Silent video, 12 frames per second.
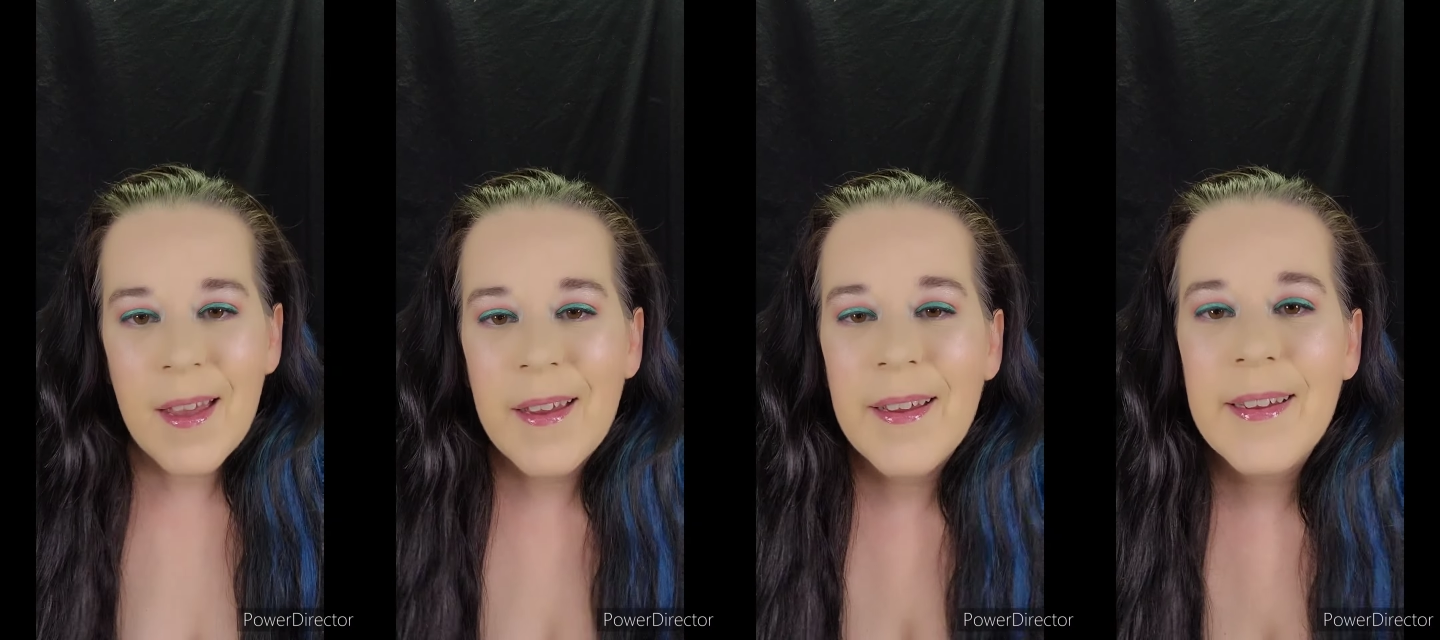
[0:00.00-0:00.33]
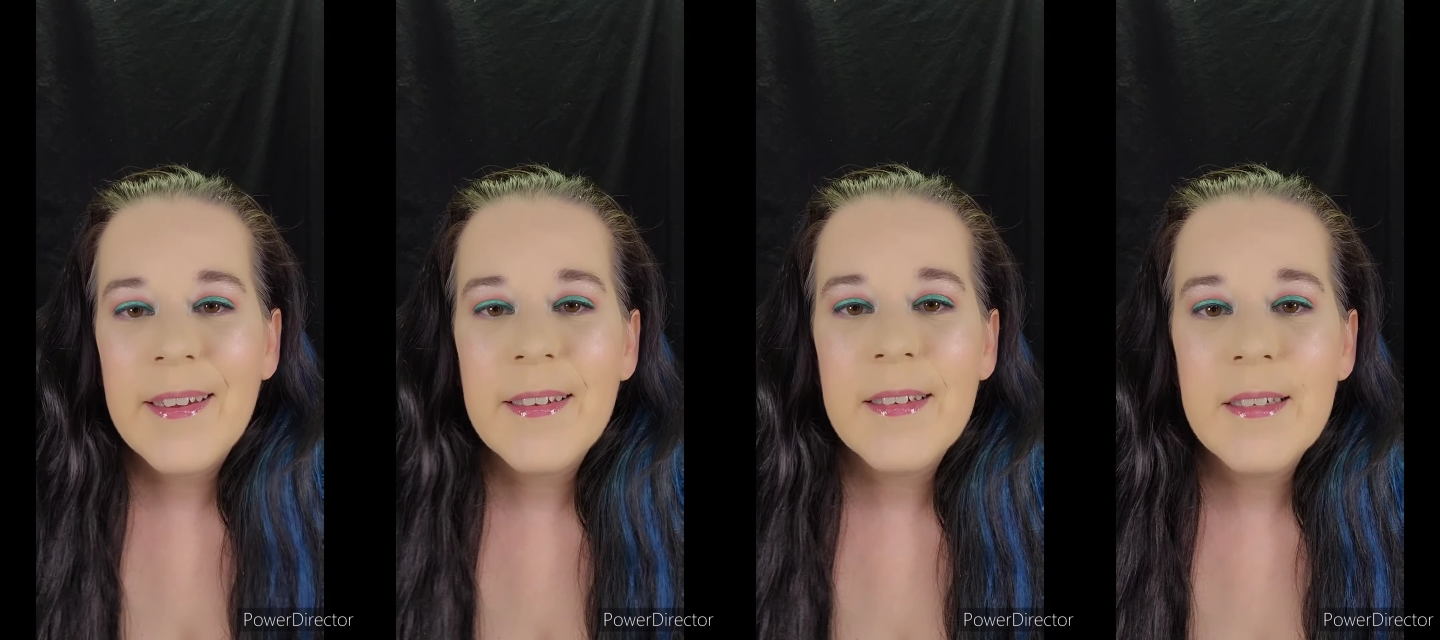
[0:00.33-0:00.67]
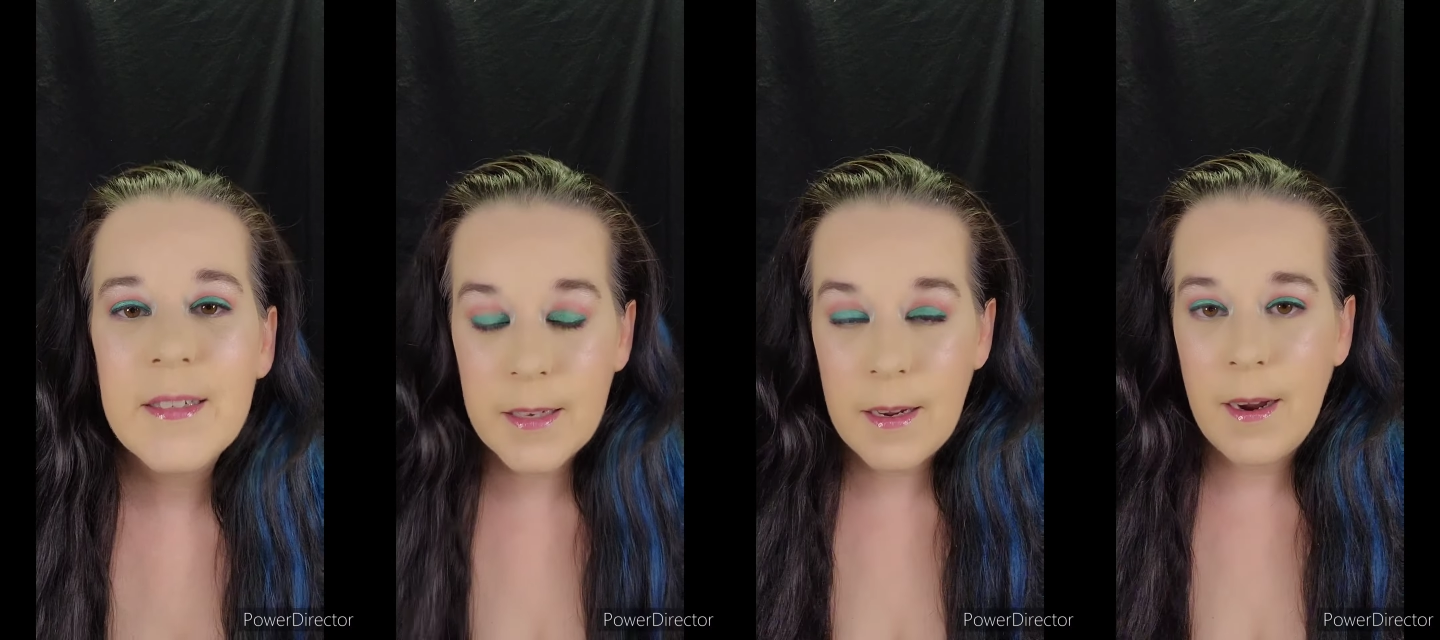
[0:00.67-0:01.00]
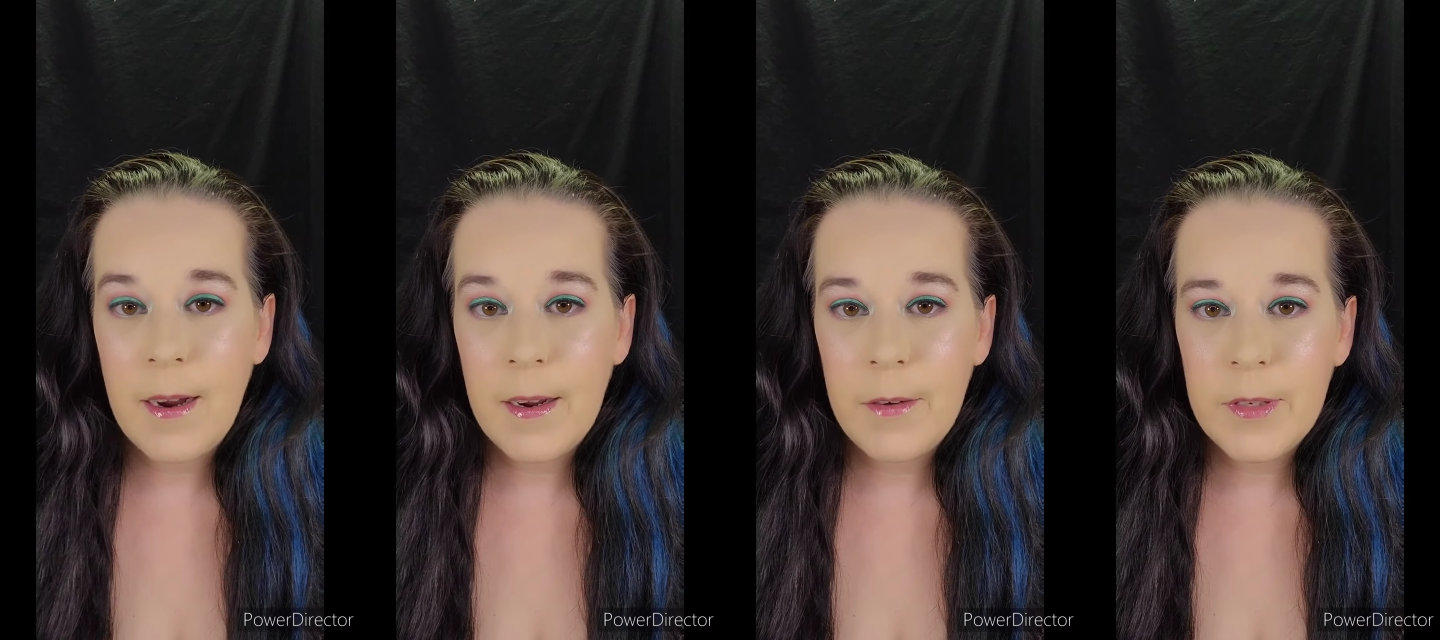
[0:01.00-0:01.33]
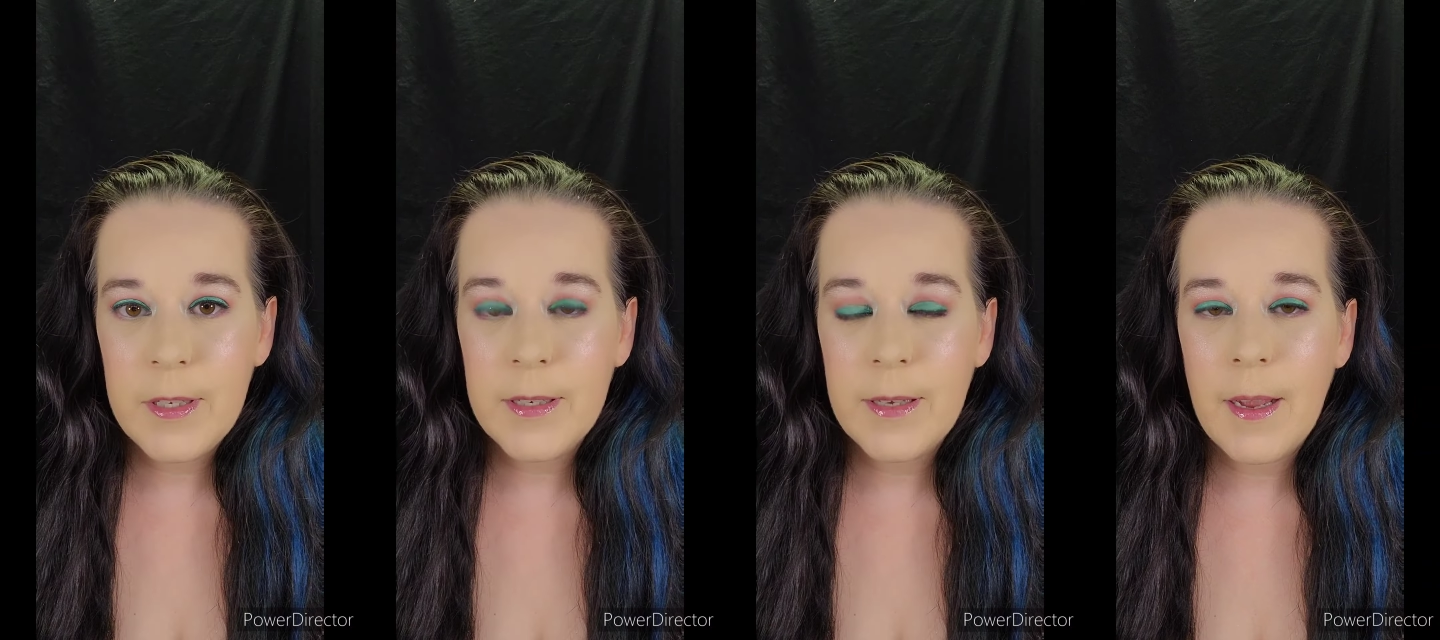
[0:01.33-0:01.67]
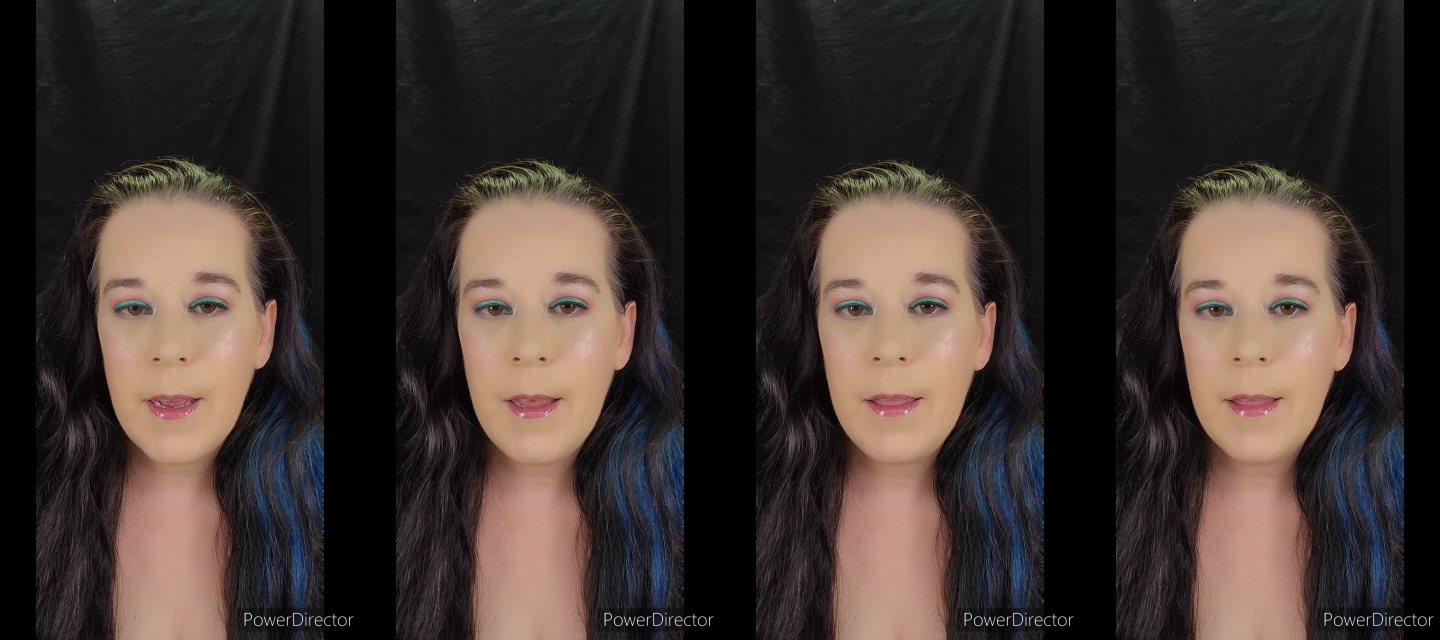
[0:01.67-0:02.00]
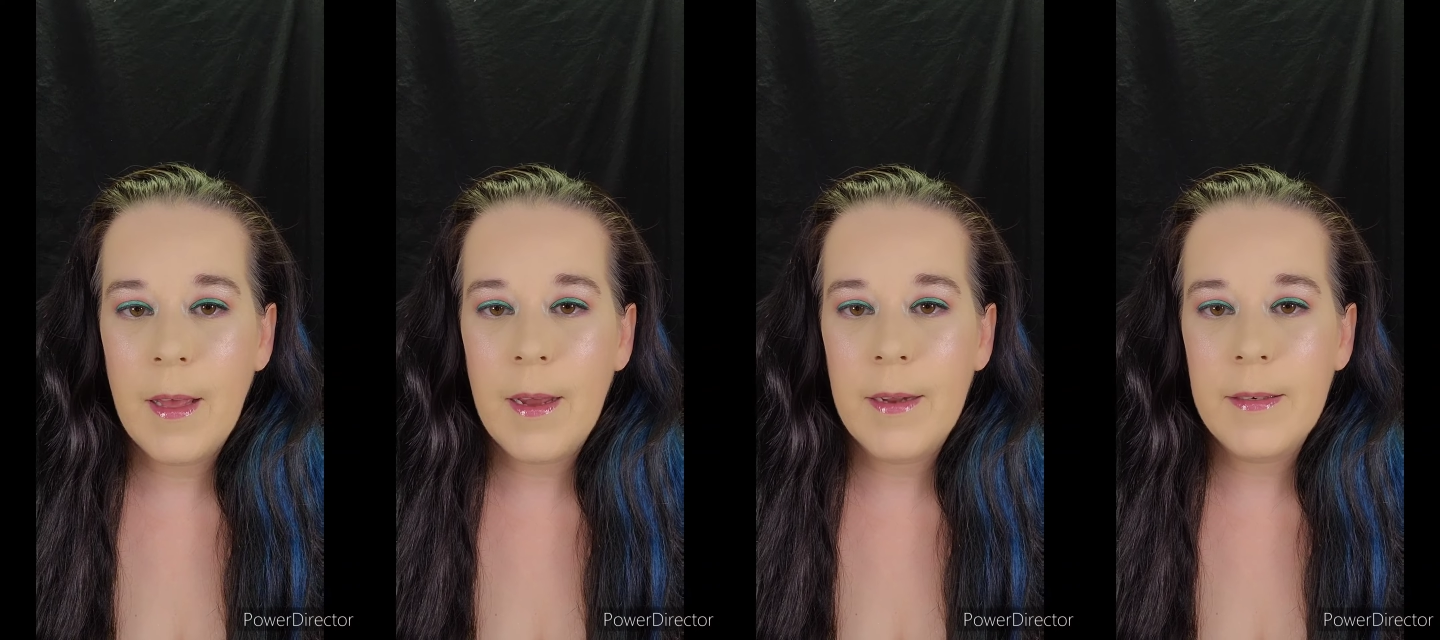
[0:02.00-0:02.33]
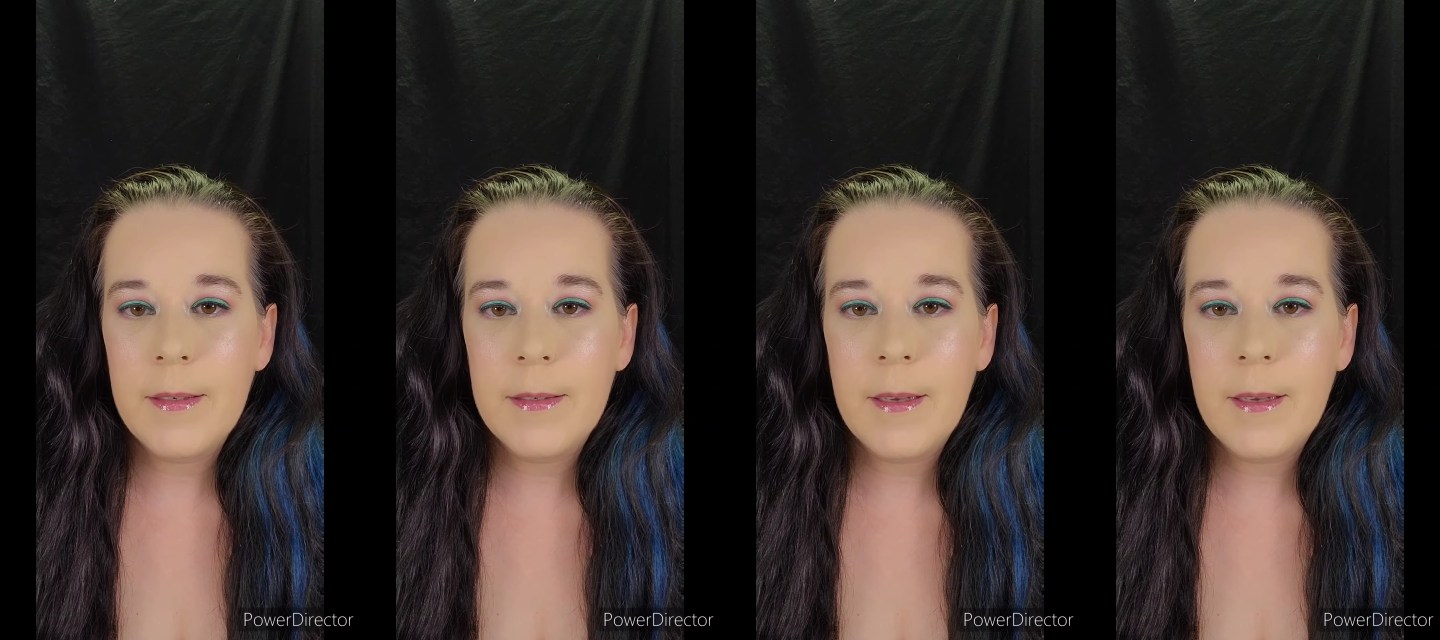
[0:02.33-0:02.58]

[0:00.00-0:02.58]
And I would say that